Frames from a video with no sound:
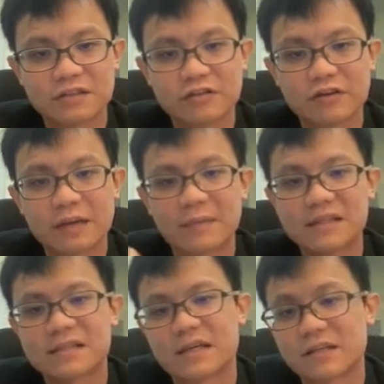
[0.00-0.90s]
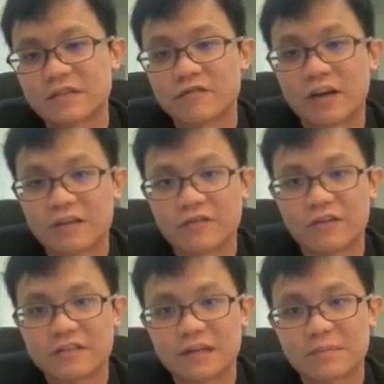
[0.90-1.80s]
0, ms negative 1,
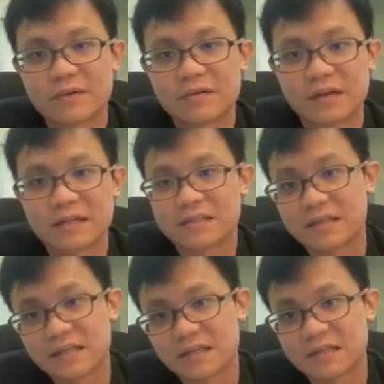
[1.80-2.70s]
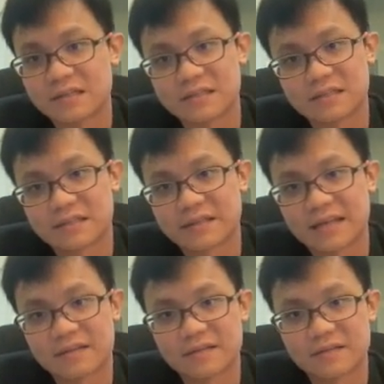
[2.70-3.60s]
for example. Let's say here is
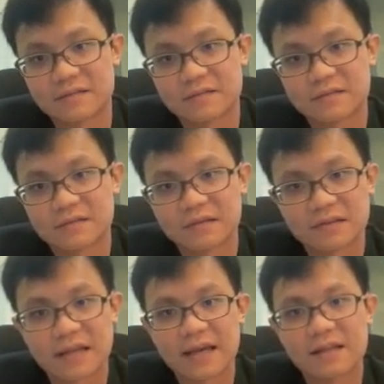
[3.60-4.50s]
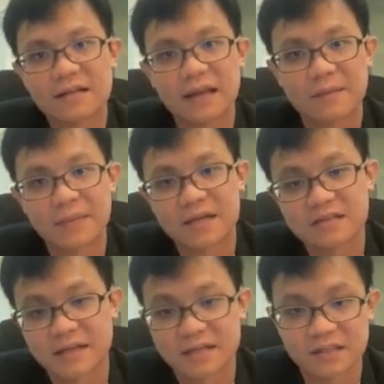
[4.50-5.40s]
10. 10
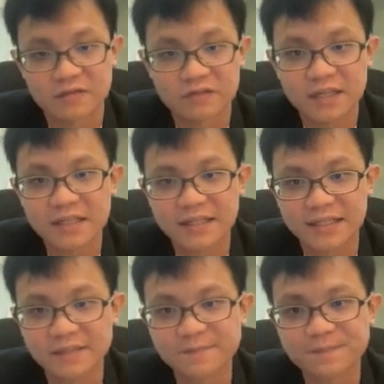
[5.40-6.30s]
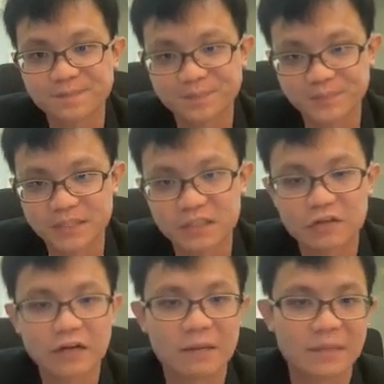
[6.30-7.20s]
ms negative 1 and
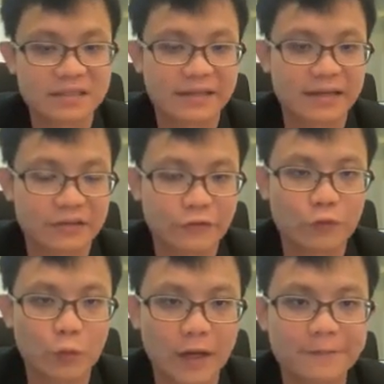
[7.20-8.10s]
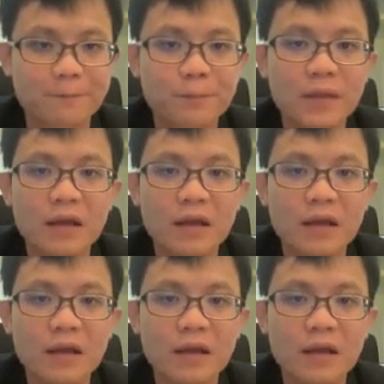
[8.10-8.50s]
0 ms negative 1.